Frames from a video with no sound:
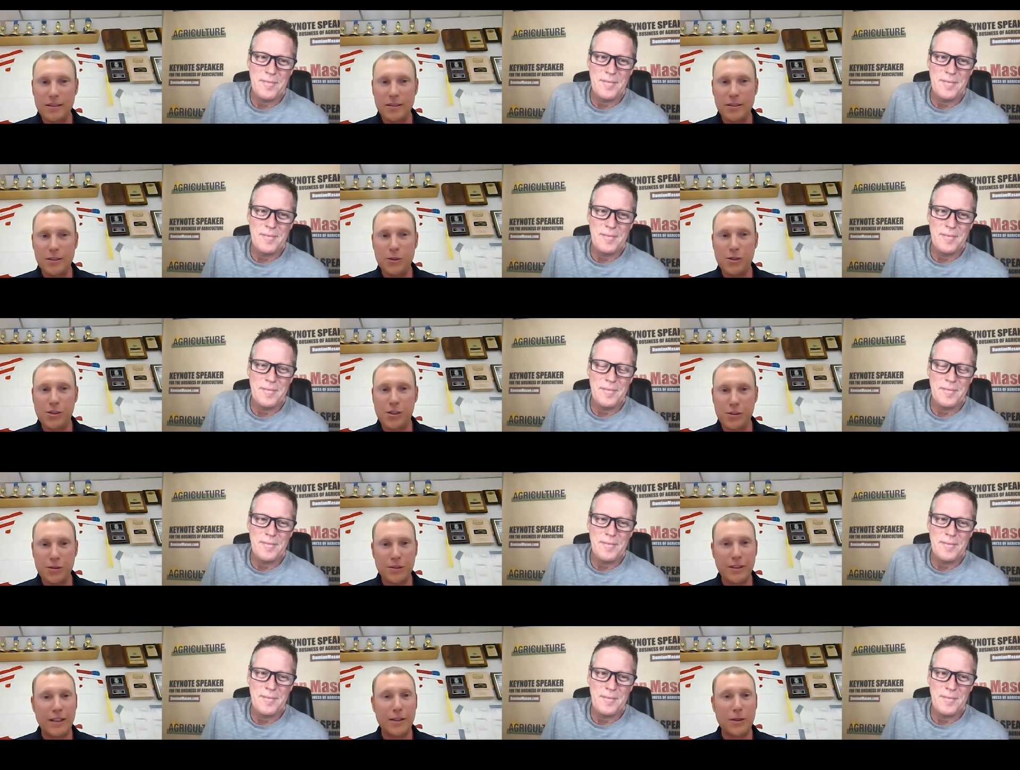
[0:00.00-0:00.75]
Speaker 1: you
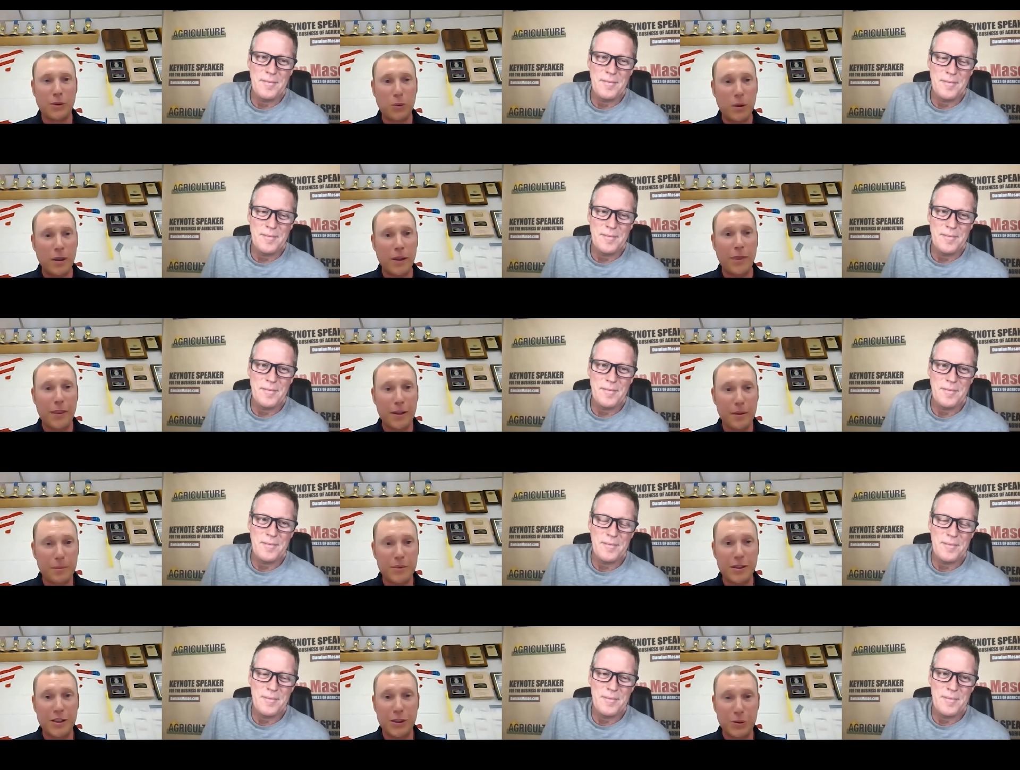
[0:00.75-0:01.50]
still got to want
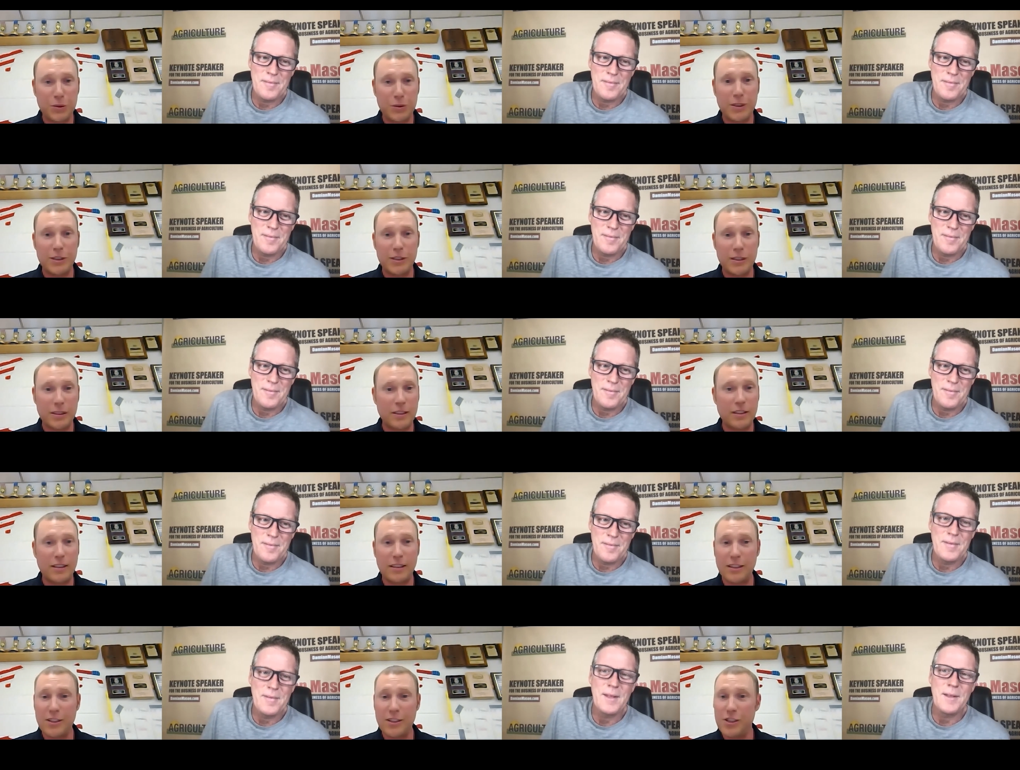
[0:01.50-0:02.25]
them to do good.
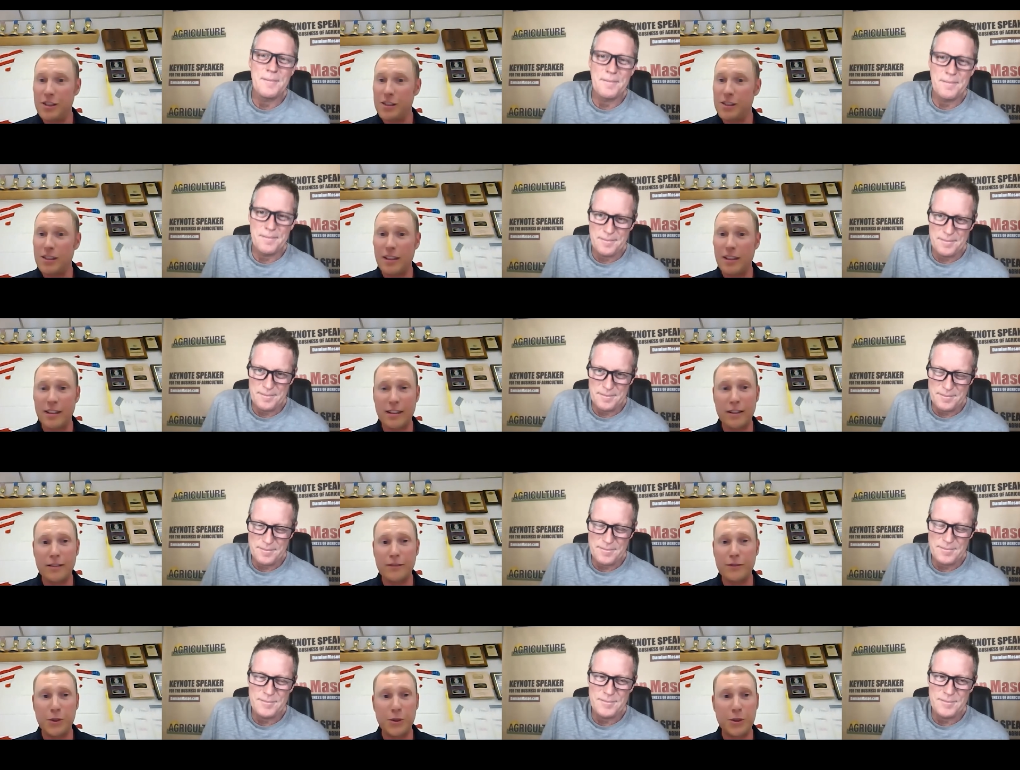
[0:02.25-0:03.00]
And it's just like
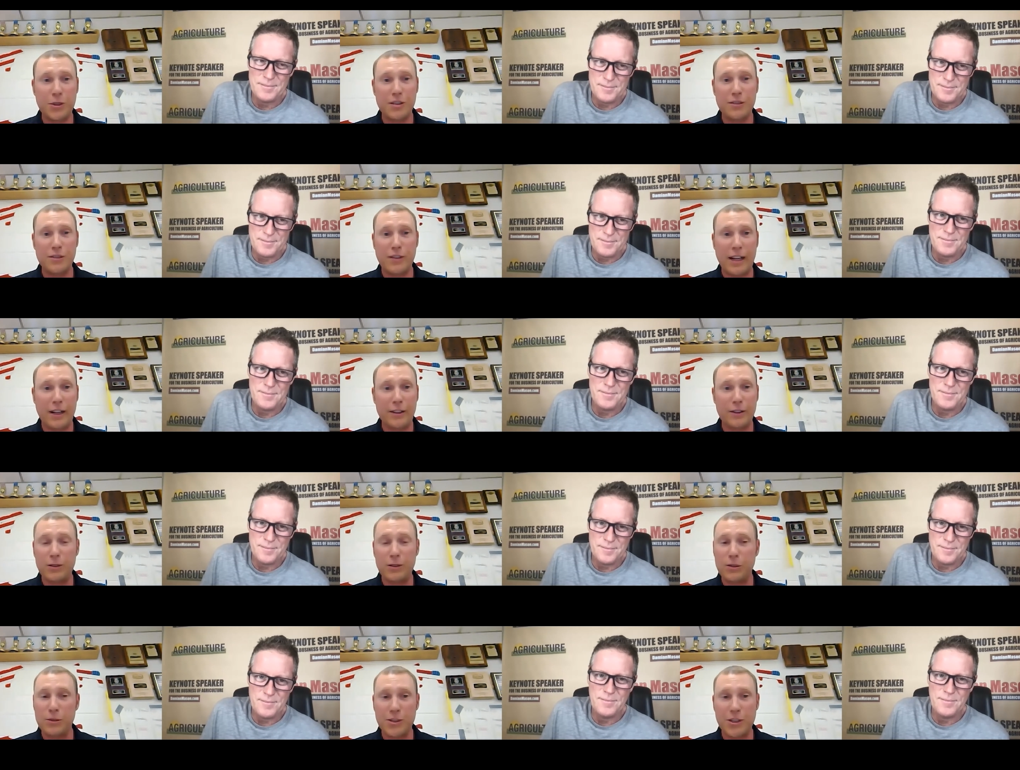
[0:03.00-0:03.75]
our future of
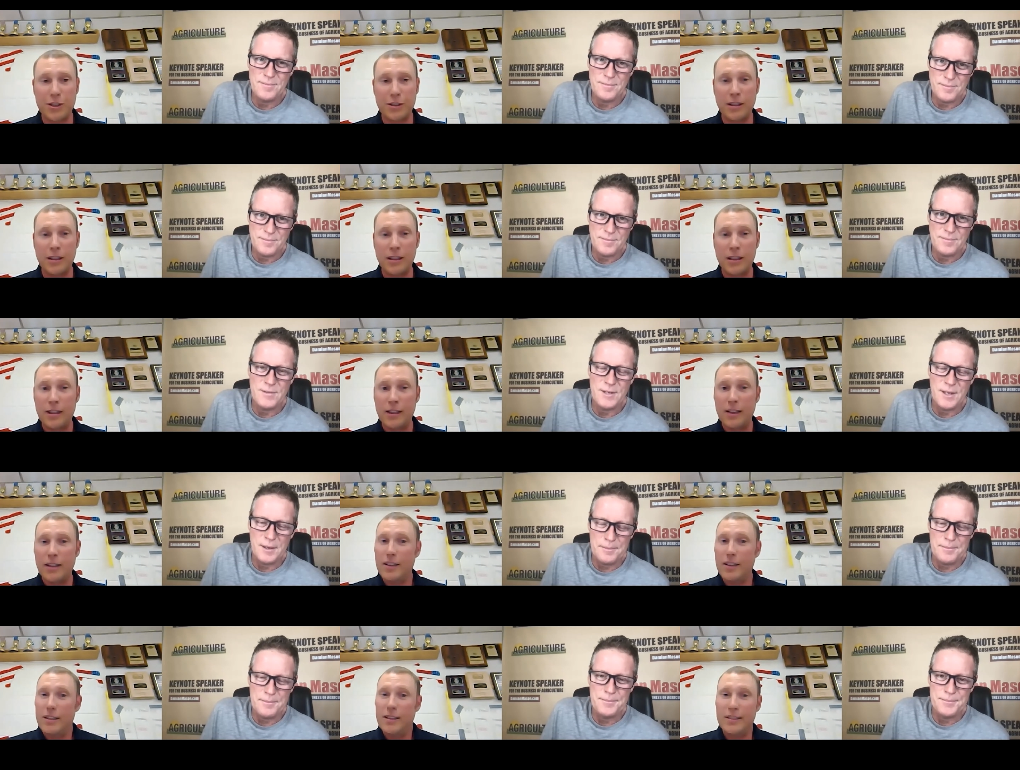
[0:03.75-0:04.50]
agriculture.
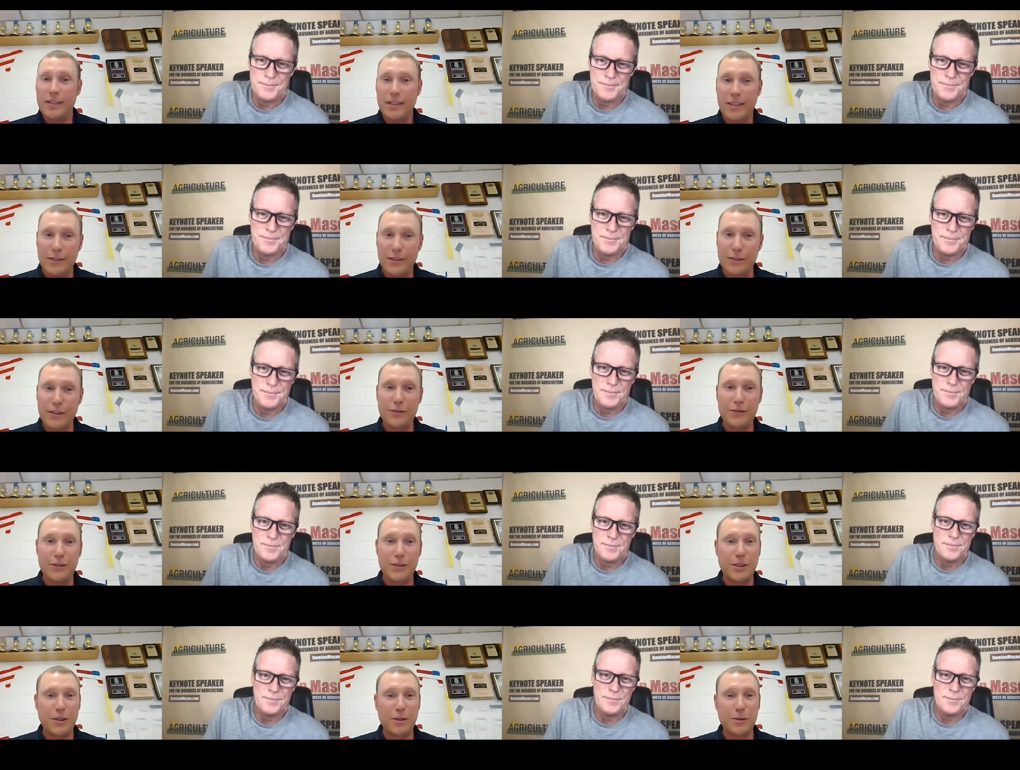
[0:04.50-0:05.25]
Yep even
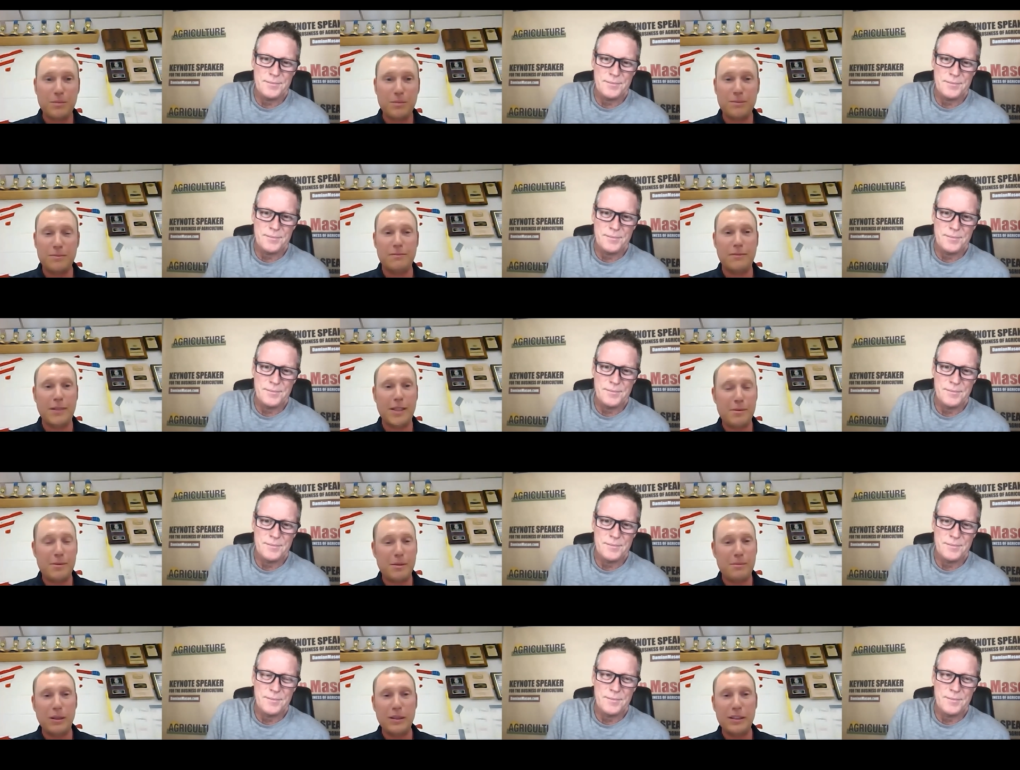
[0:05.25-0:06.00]
if you don't
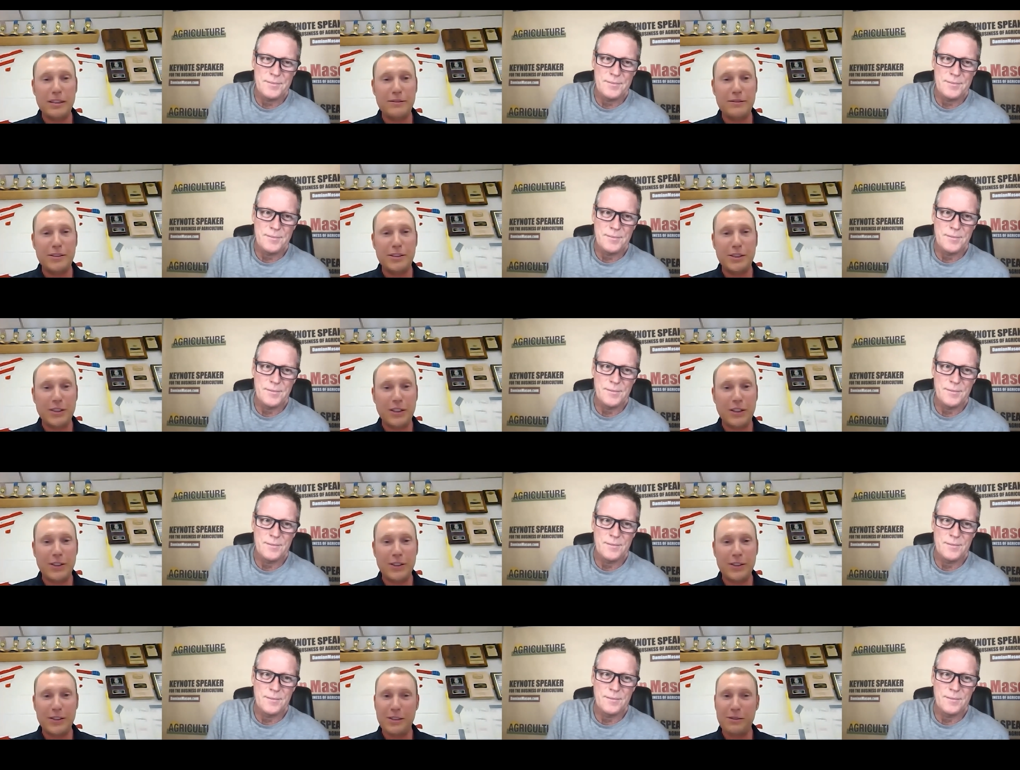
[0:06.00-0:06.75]
maybe believe in your
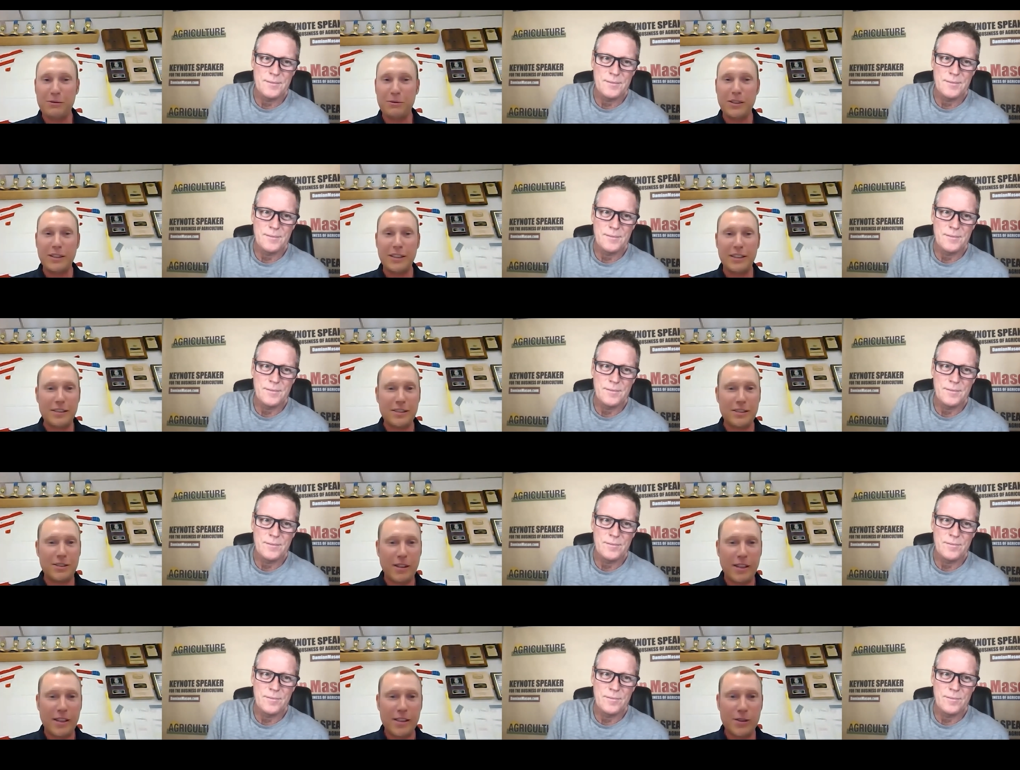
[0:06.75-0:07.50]
heart that we're headed
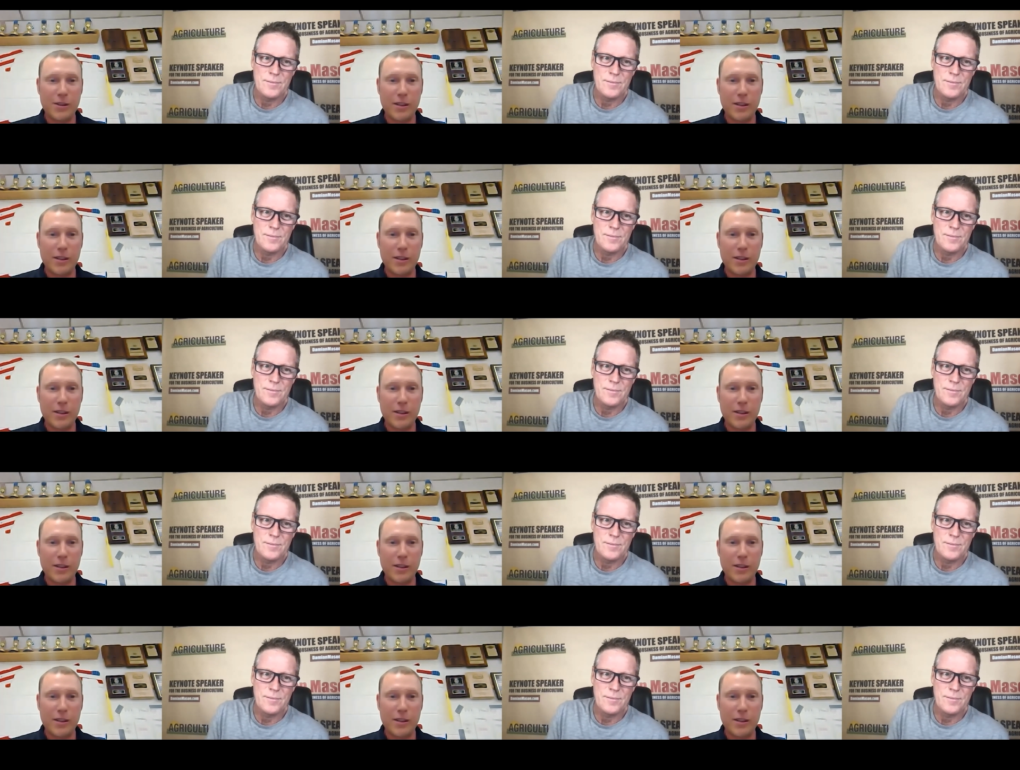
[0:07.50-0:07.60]
the right